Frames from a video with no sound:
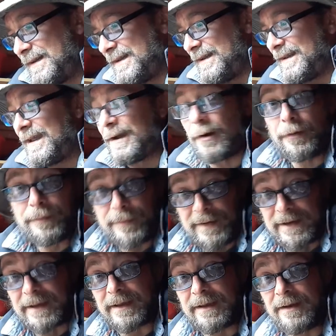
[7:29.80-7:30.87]
yeah, I
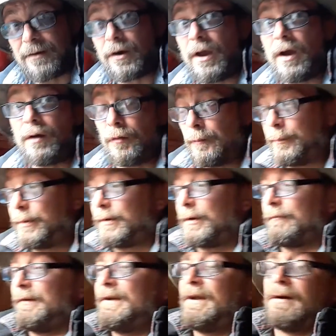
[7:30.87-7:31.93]

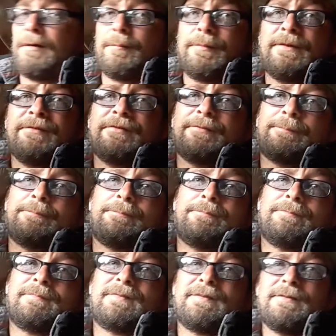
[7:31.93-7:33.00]
really hope this
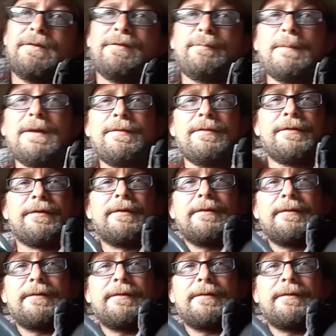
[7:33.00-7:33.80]
method.